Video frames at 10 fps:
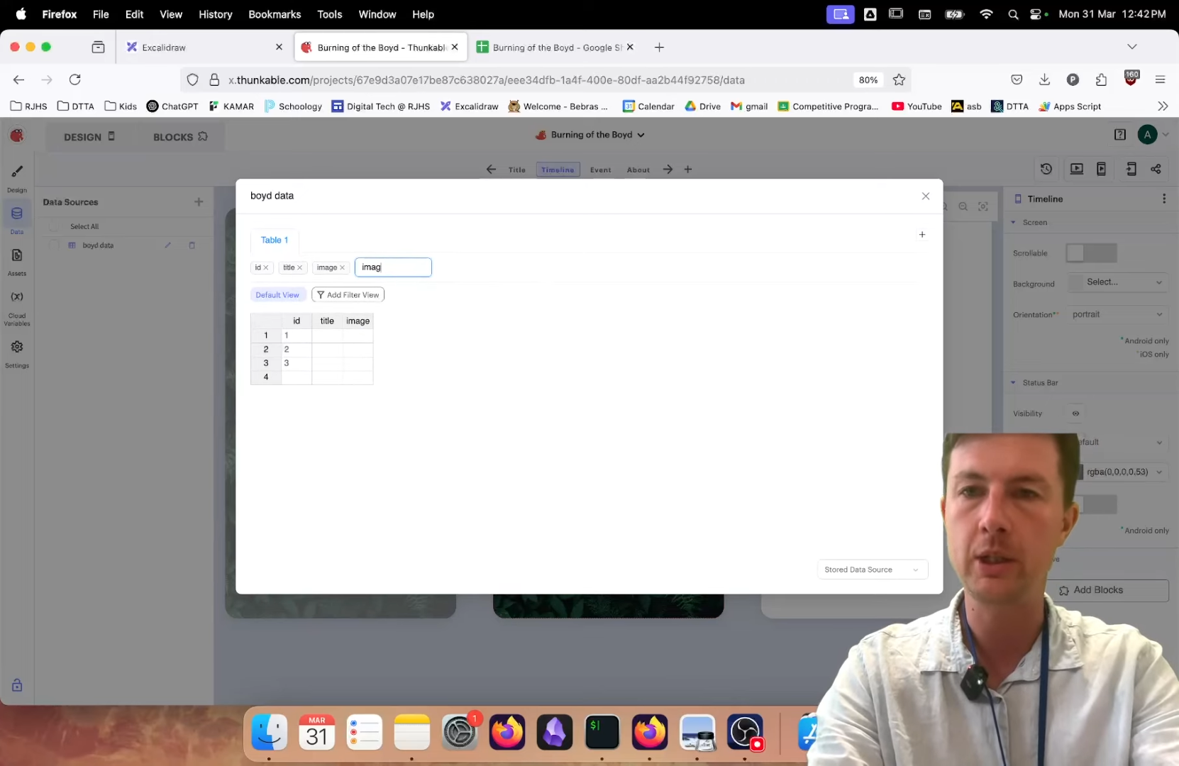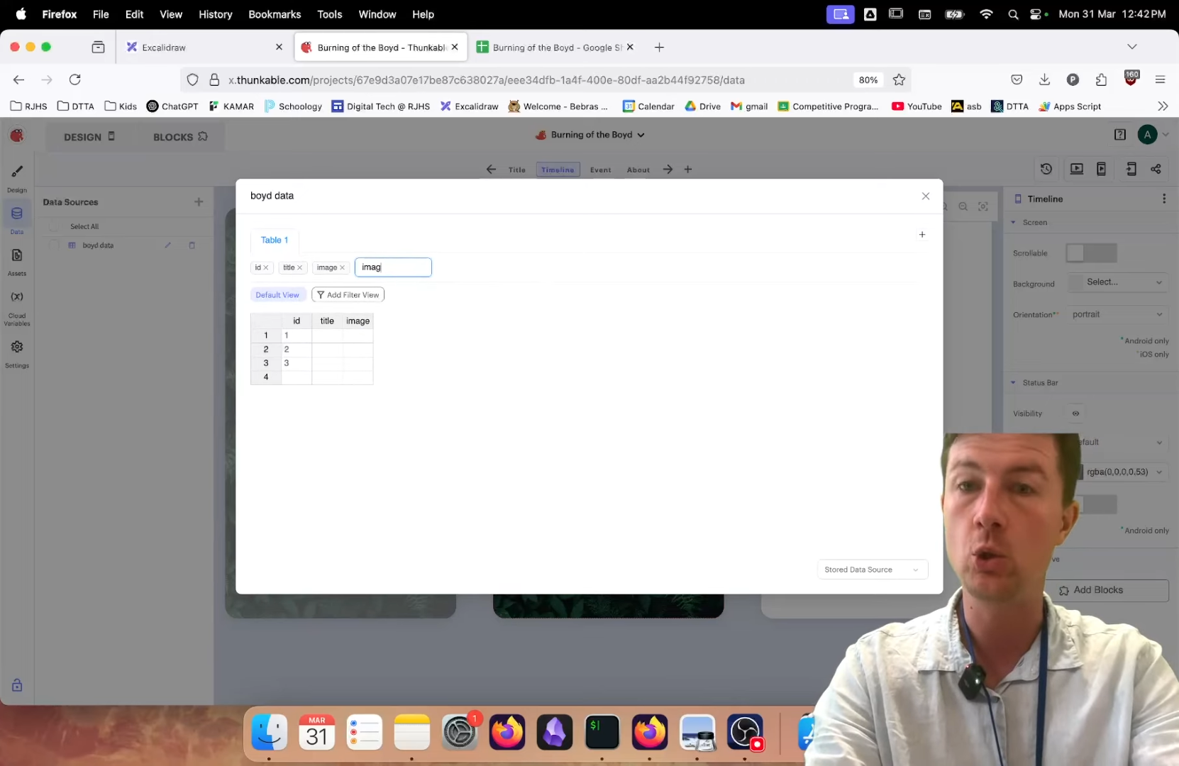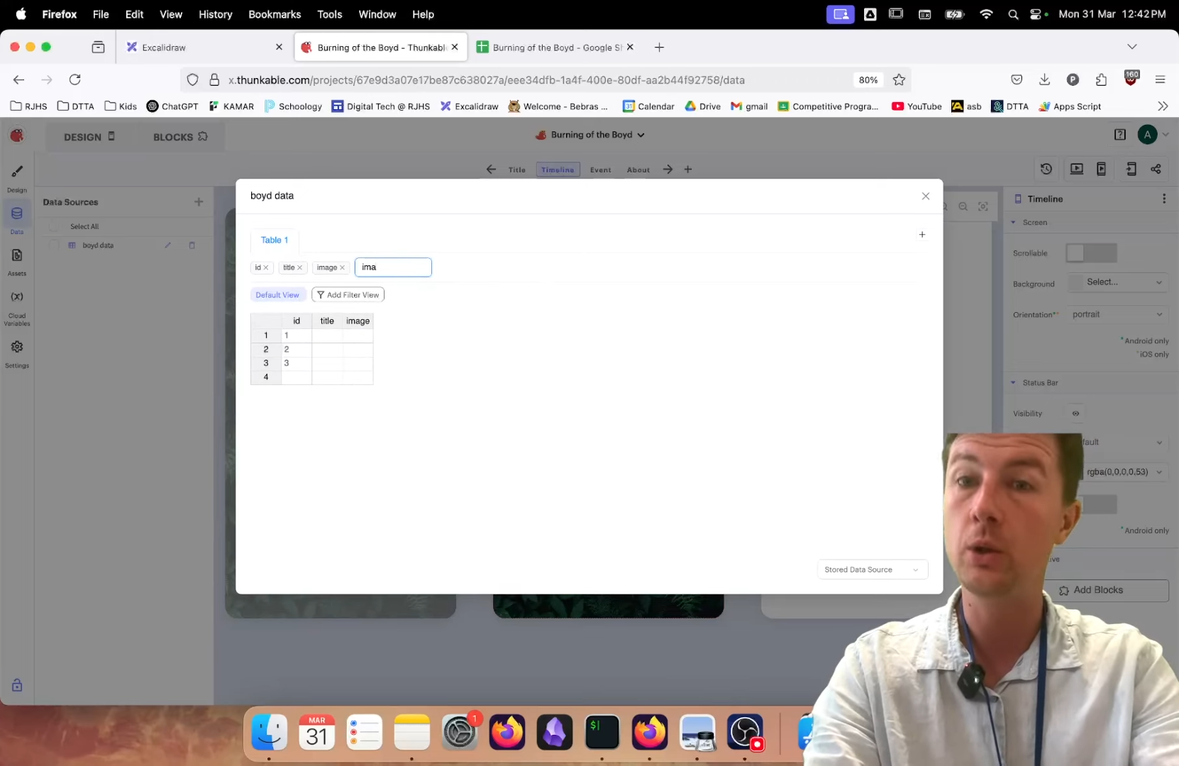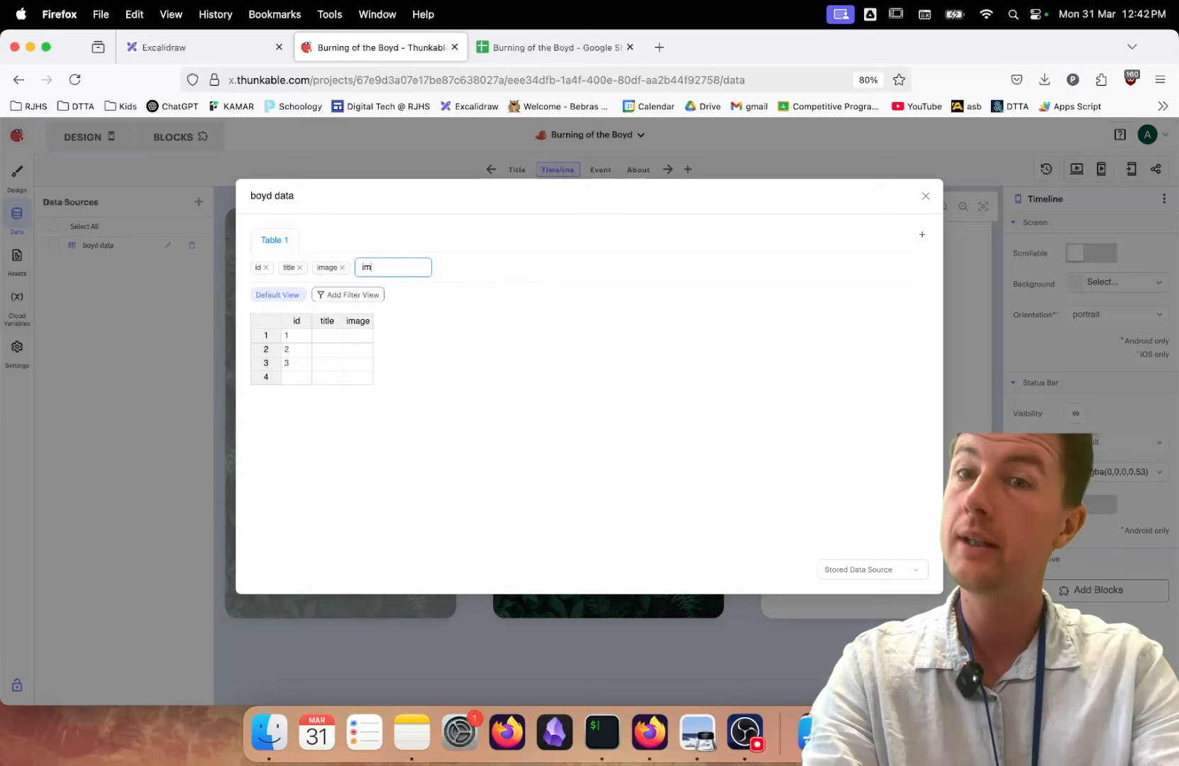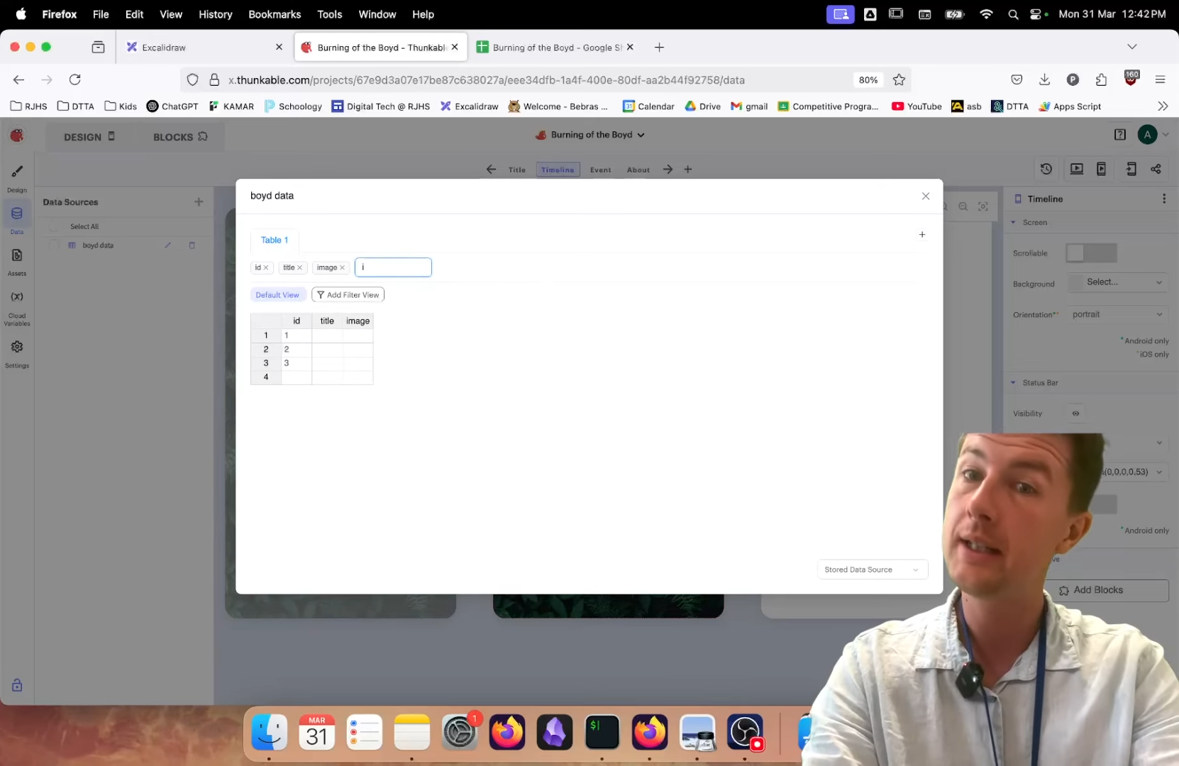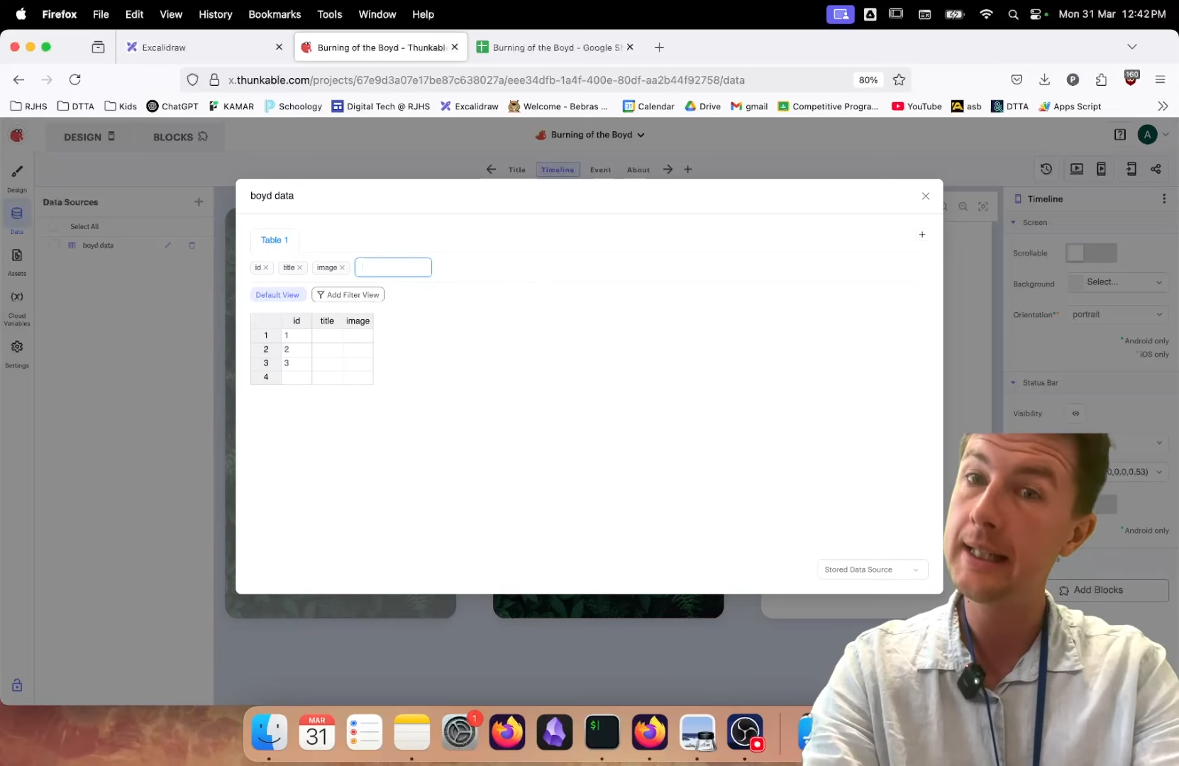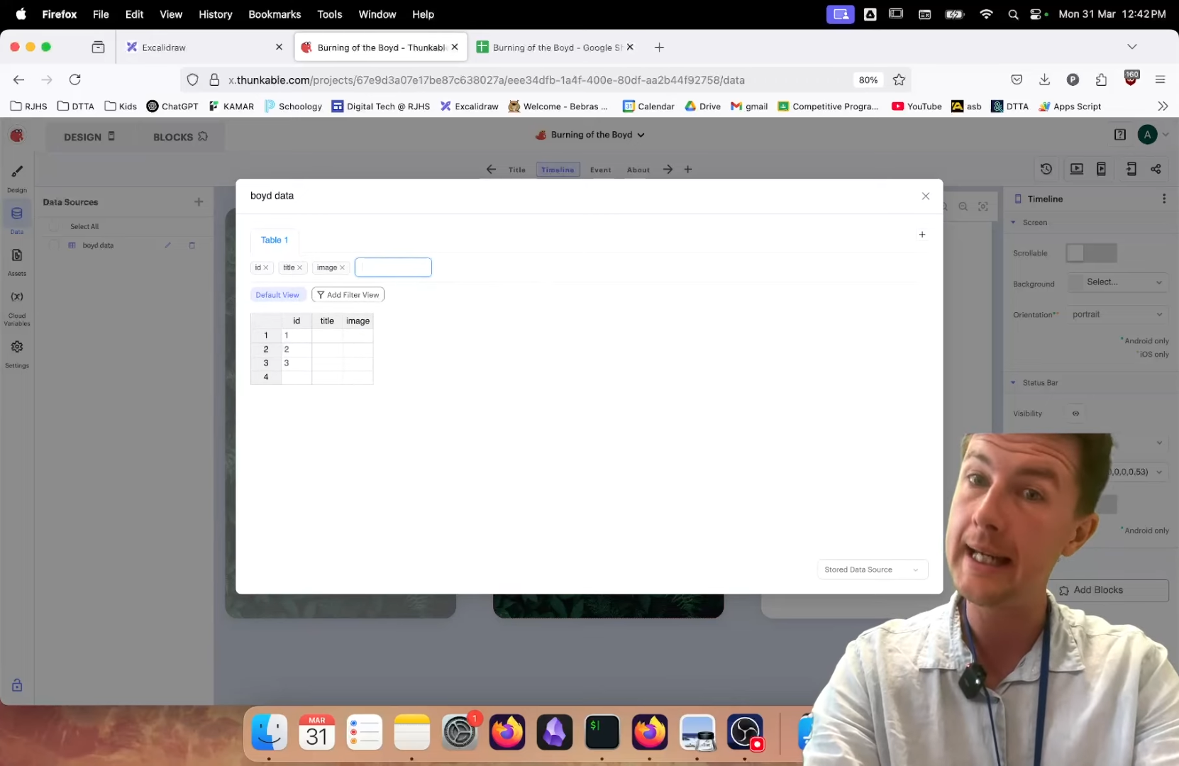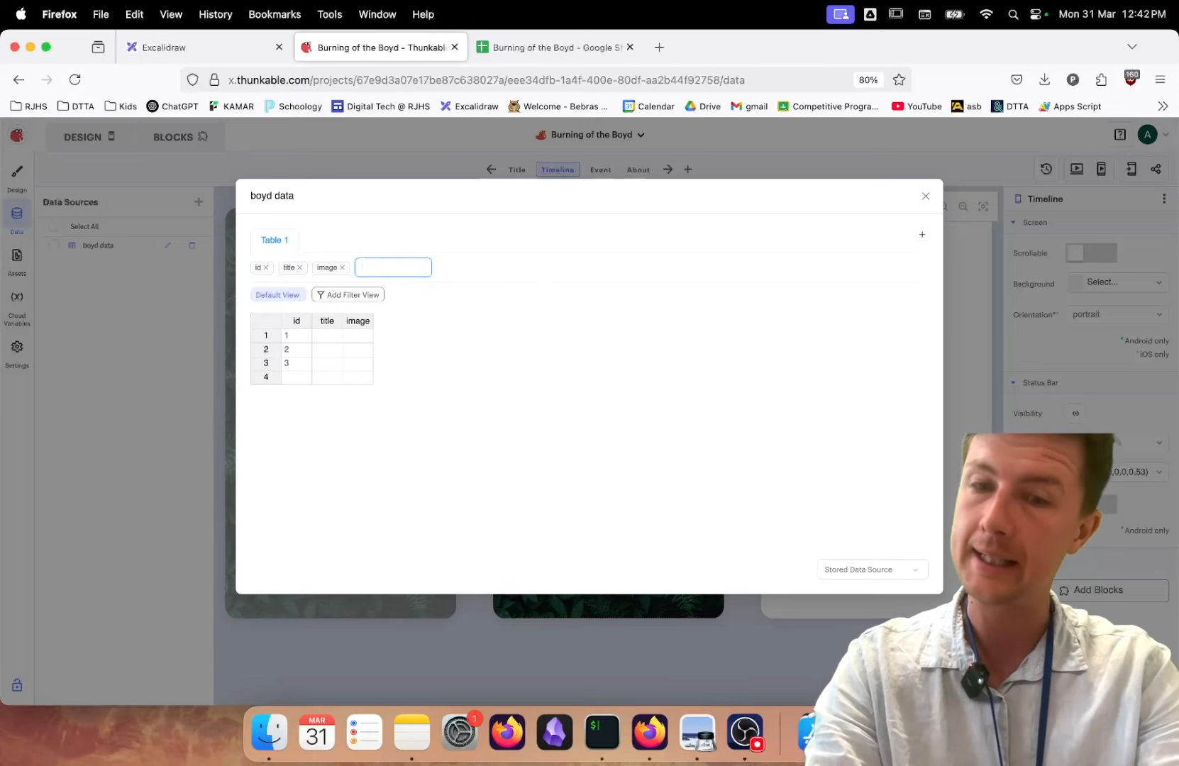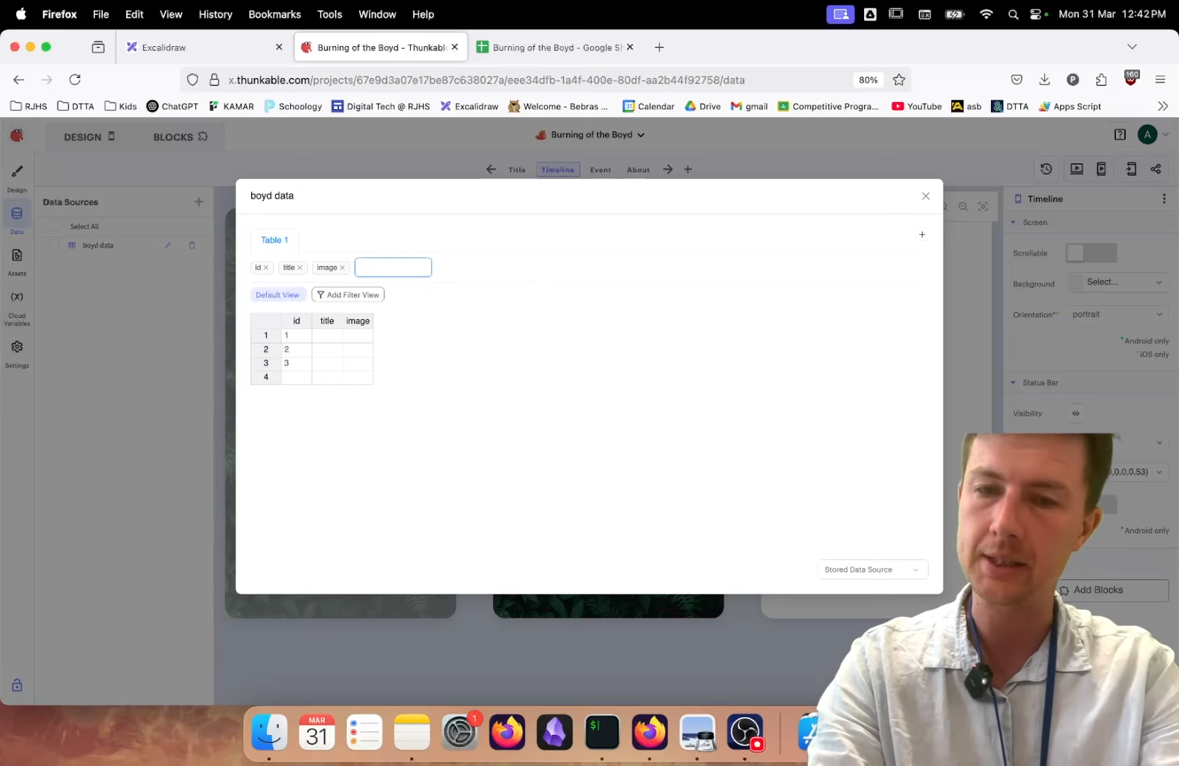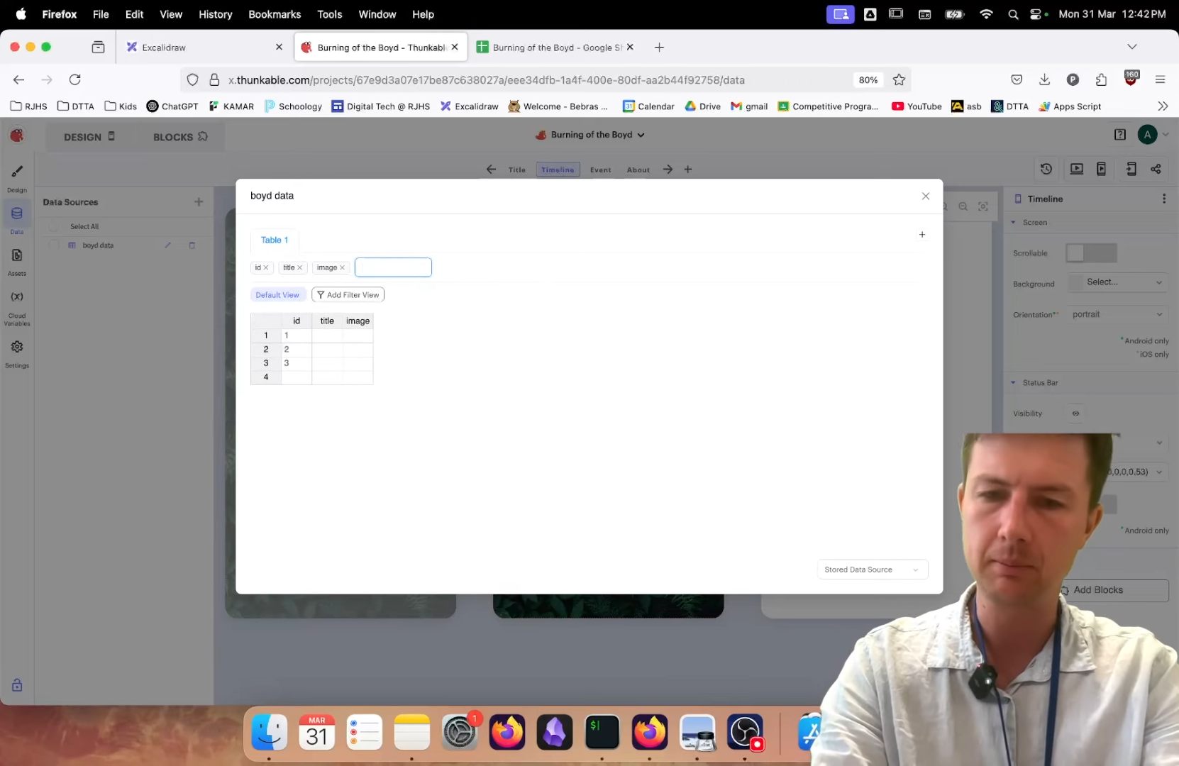called
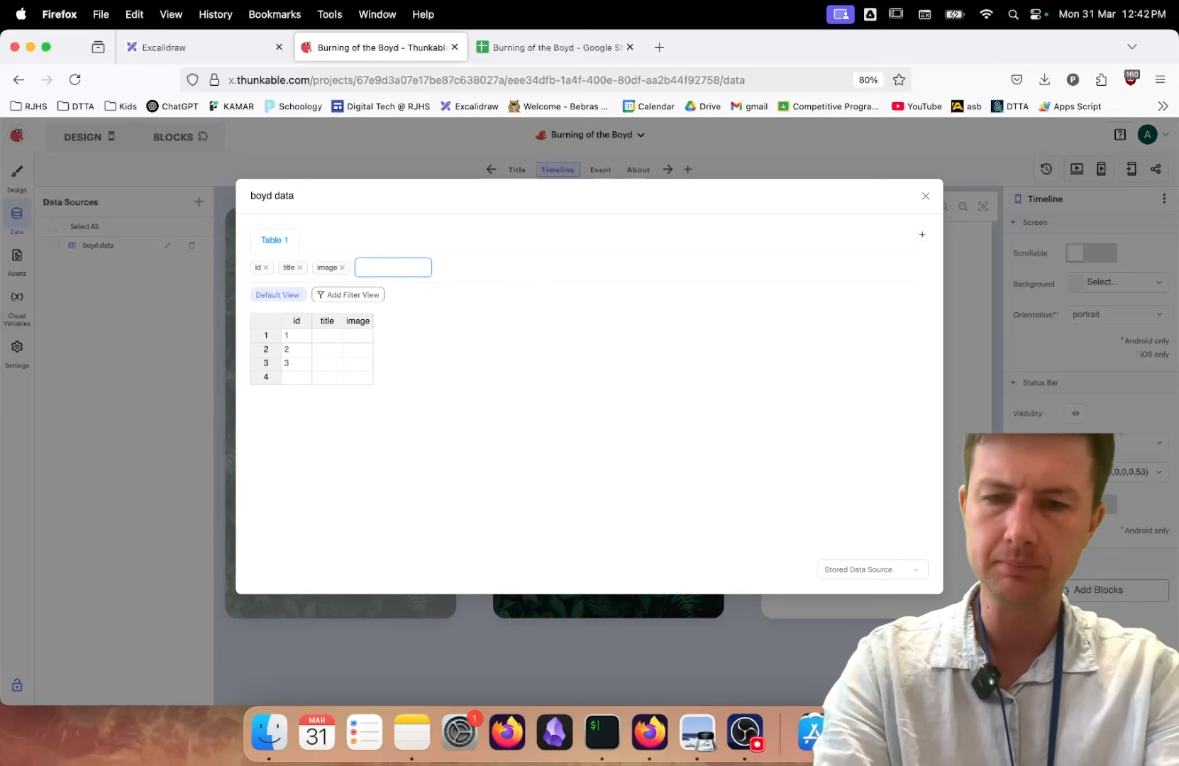text.